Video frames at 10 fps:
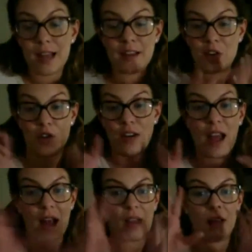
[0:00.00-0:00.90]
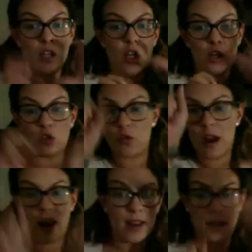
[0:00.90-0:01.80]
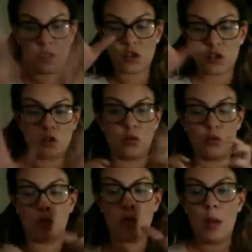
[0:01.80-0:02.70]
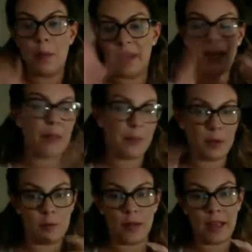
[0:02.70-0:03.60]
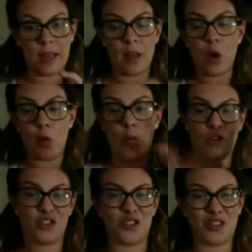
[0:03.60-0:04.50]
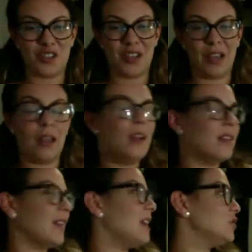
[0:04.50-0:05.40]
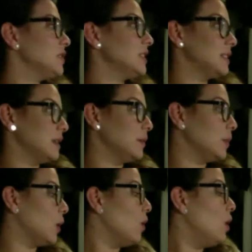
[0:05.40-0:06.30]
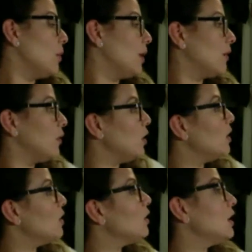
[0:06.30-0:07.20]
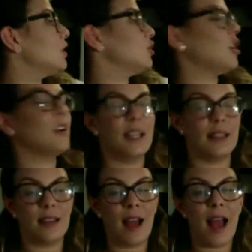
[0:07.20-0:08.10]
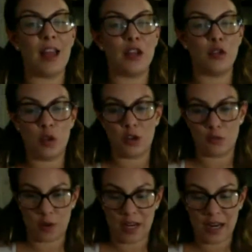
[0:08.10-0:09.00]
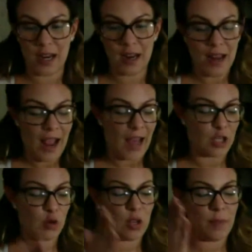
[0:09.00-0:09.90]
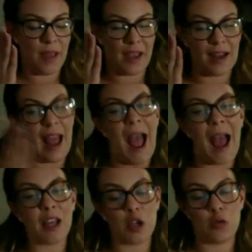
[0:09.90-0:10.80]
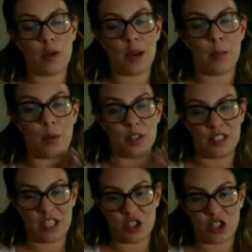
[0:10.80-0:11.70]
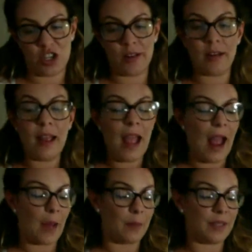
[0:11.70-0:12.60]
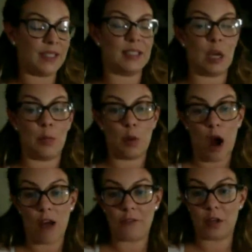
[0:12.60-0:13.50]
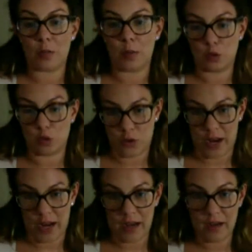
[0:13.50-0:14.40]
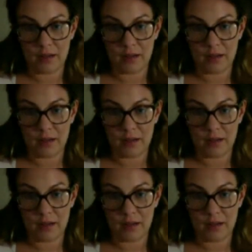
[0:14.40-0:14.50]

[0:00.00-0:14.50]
You're not trying to manipulate what you're seeing. That's really simple. But if you can look at a chart like that and you can read it and you can make an accurate prediction and place a profitable trade,